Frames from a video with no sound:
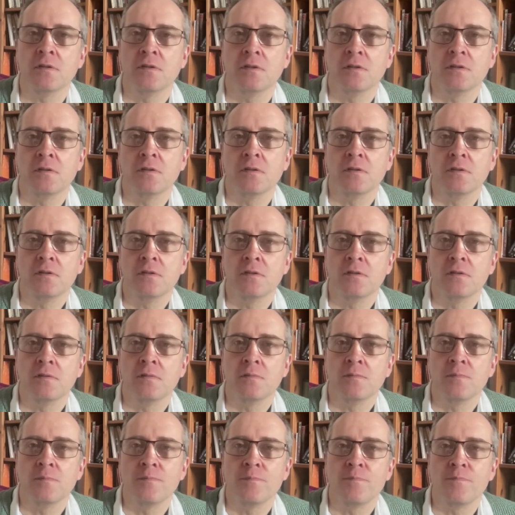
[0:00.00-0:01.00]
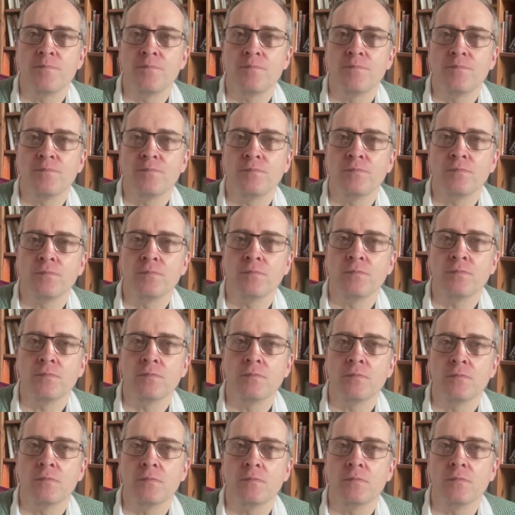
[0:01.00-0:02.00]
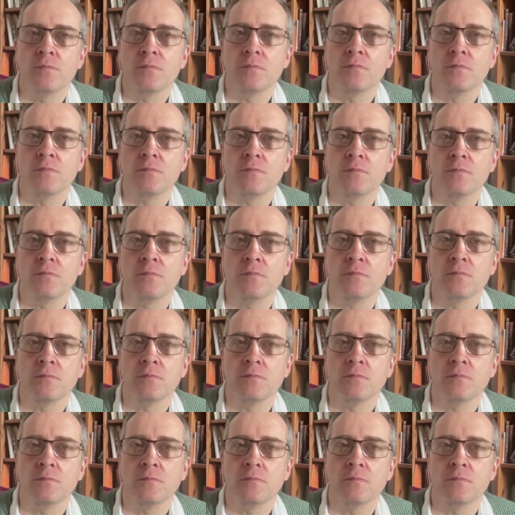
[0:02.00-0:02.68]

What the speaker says: No one is speaking in this clip.